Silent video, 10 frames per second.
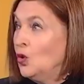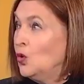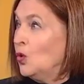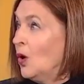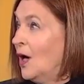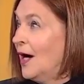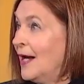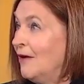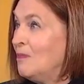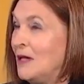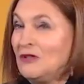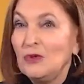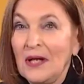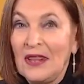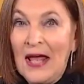Ooh, I have been
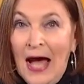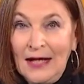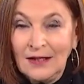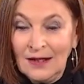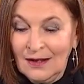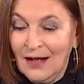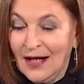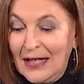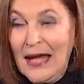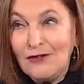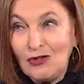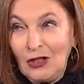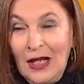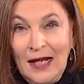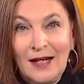doing that
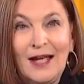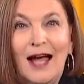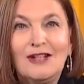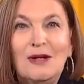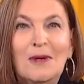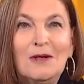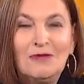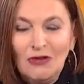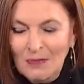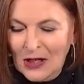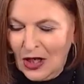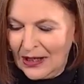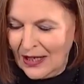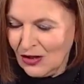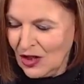occasionally. Tamara Vrooman, our
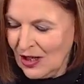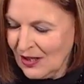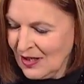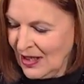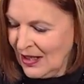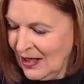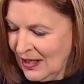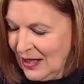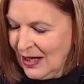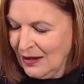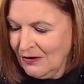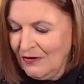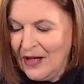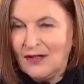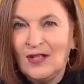guest, she is the head of
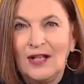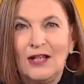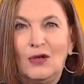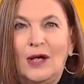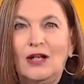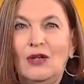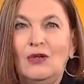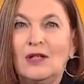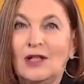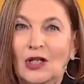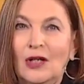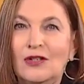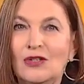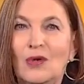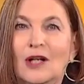VanCity Credit Union, the
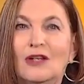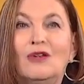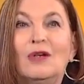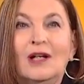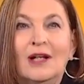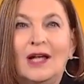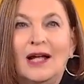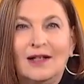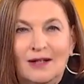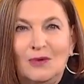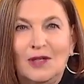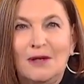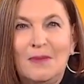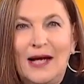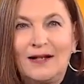largest credit union in Canada.
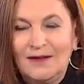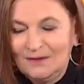Welcome back.